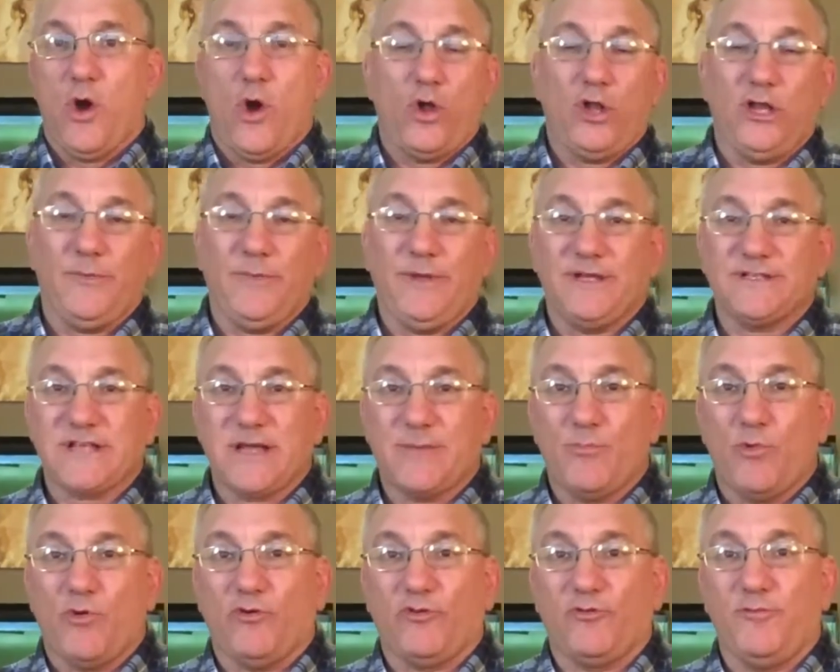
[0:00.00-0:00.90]
only because
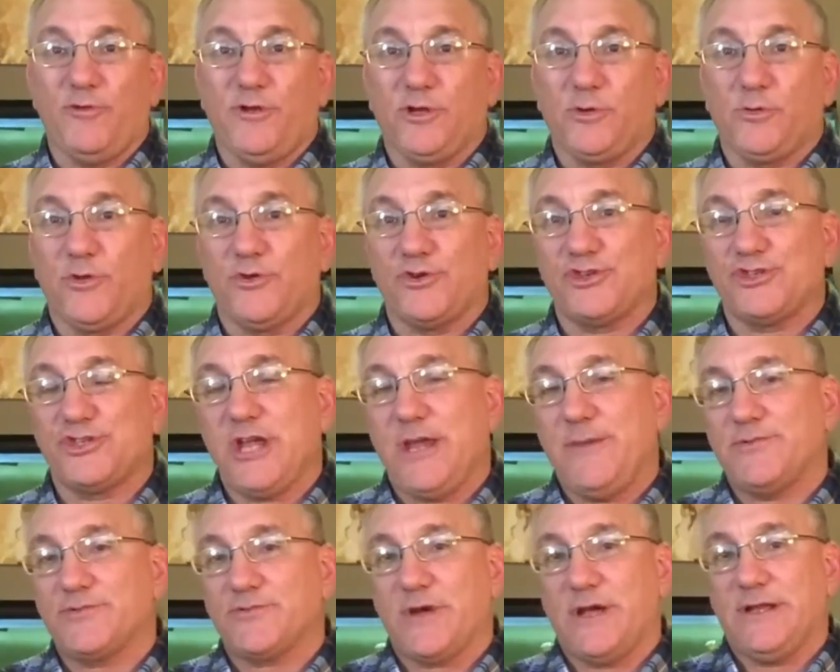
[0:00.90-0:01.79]
I'm more familiar with those
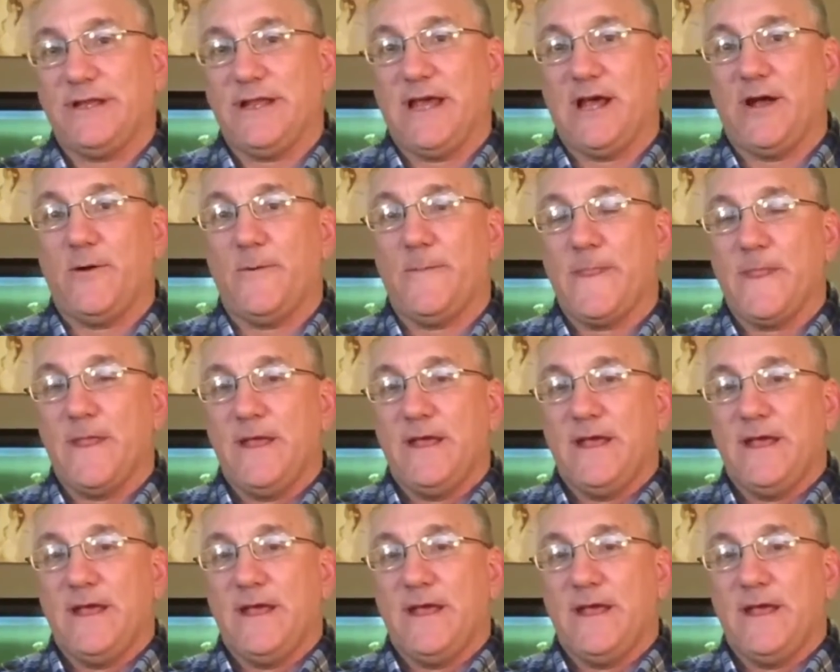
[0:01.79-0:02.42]
shapes right now,